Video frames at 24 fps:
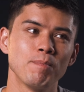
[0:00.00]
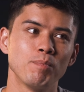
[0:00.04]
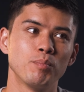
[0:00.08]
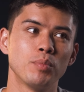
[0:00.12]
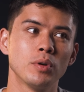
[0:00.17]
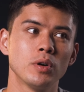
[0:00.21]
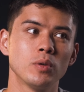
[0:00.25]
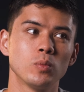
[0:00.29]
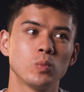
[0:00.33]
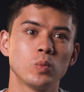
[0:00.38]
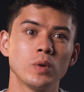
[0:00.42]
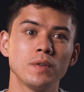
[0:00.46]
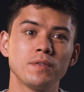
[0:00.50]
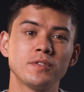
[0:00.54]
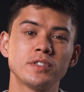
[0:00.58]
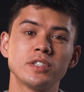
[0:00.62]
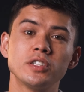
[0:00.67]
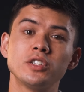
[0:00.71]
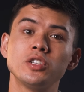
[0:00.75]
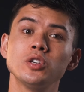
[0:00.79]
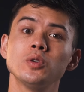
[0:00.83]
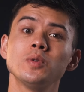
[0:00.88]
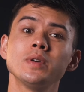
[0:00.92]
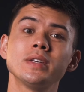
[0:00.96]
but with
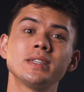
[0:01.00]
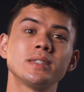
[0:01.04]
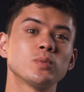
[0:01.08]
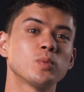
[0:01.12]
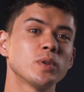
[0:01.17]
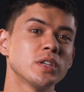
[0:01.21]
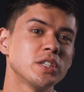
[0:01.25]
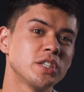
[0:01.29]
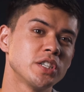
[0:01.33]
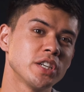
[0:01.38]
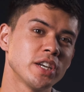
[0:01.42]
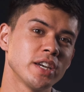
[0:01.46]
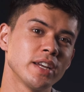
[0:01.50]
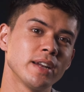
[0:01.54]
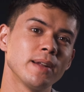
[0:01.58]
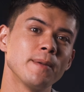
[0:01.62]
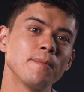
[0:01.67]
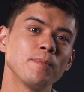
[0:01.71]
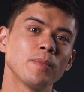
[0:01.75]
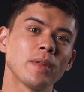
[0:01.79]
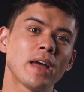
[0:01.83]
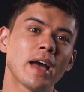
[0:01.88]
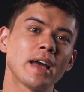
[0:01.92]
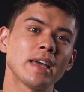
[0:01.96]
Todoist
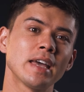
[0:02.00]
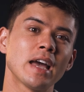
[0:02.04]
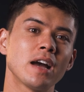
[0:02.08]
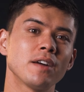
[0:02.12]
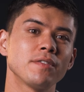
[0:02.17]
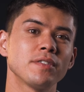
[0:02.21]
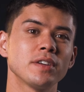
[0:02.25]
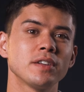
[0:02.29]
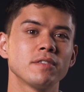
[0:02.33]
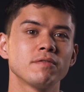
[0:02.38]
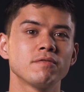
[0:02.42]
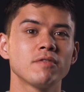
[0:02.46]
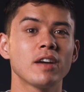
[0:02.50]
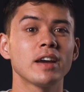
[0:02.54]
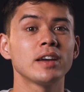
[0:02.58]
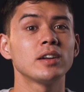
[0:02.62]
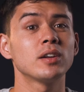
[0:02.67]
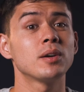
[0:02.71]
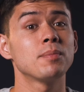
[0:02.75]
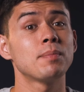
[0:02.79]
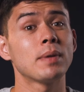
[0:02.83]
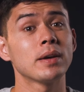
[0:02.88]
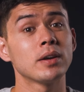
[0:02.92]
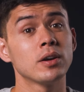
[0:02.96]
widget, I have it
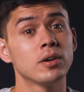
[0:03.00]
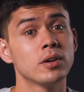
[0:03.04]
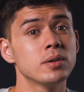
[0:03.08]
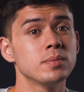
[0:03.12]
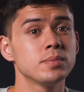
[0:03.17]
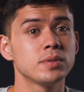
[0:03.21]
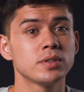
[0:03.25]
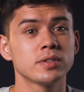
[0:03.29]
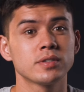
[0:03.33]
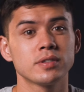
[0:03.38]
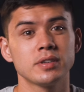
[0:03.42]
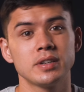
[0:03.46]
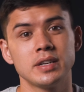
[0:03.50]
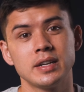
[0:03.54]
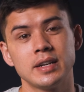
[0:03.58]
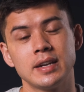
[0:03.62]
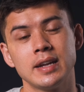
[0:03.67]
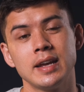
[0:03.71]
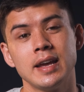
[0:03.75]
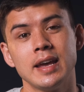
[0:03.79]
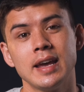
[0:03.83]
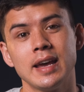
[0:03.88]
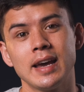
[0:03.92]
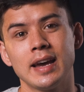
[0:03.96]
right on my home
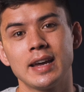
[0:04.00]
screen.